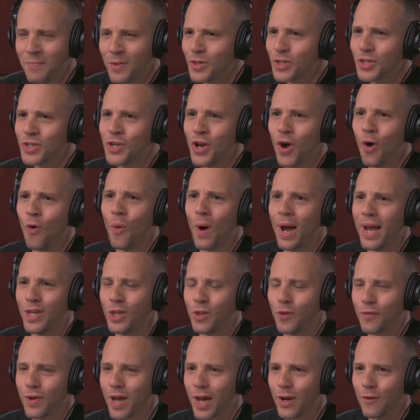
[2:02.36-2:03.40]
There's no way
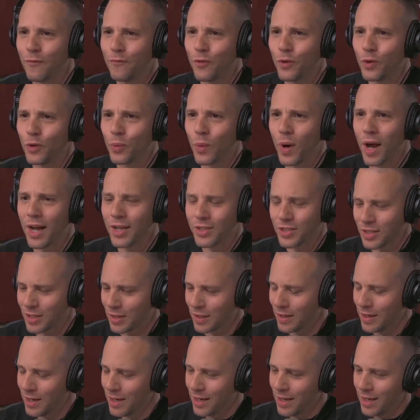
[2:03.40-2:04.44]
you've got a full
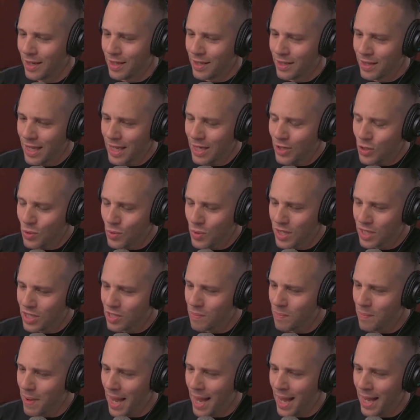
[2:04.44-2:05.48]
roster. They do
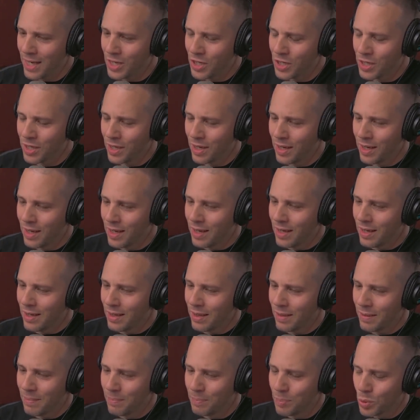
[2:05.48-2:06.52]
this match,
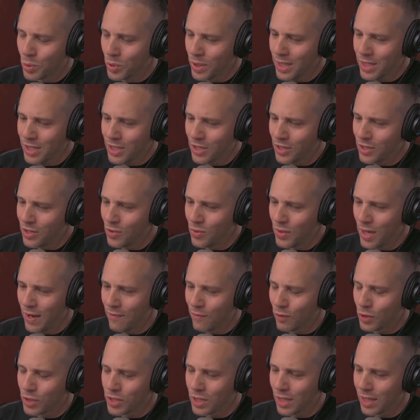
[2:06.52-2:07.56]
Priest and New
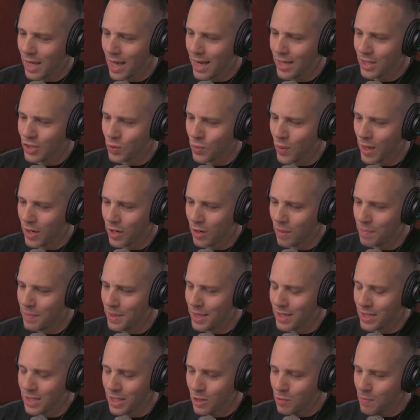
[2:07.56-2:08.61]
Day versus Elias, Riker, and
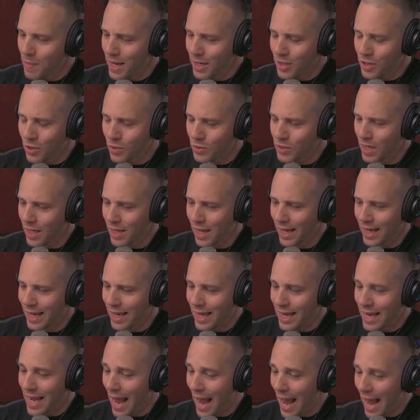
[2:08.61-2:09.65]
Miz. This match goes on like
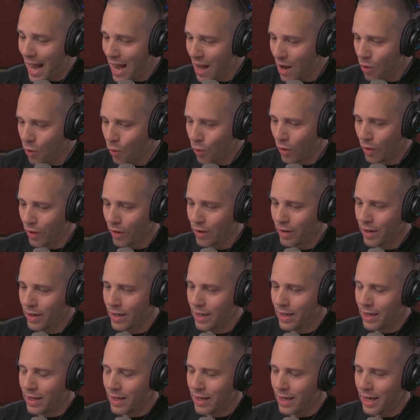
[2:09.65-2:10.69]
an hour.
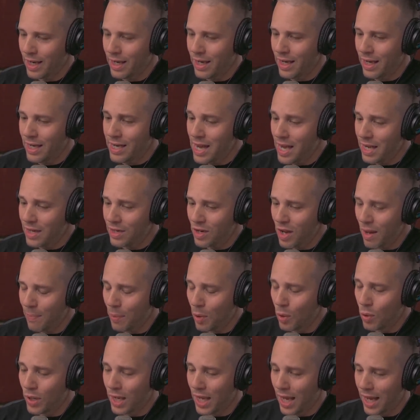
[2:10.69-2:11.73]
And it ended
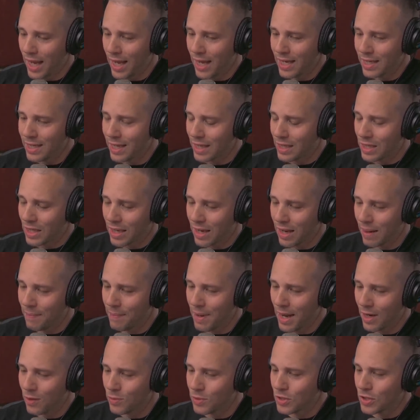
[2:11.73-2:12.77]
up okay, like the
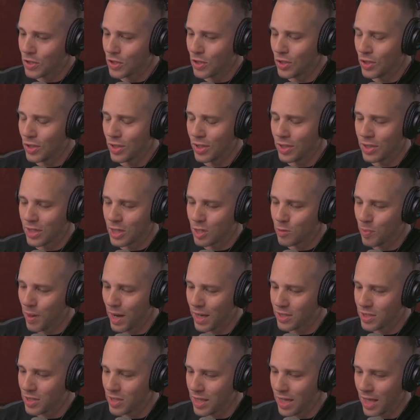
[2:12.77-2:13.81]
comeback was good, the
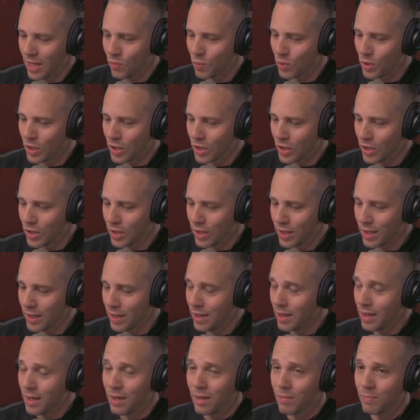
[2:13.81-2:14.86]
spots at the end were good,
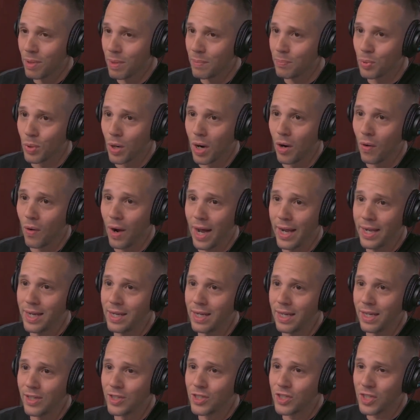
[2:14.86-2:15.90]
but bro, I
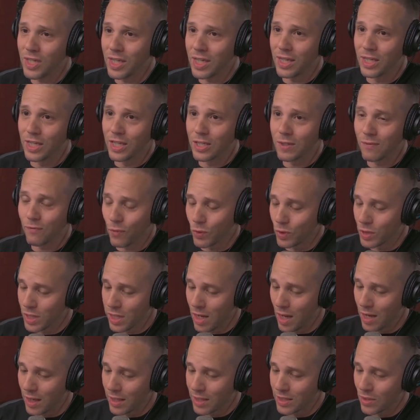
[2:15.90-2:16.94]
didn't need to see this for
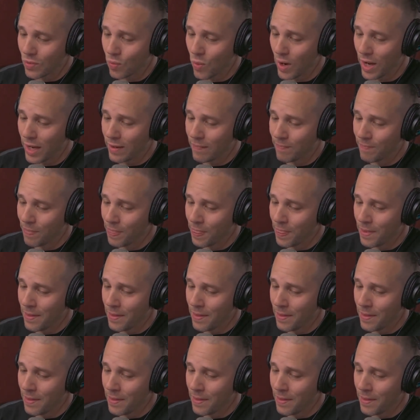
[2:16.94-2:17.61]
as long as it went.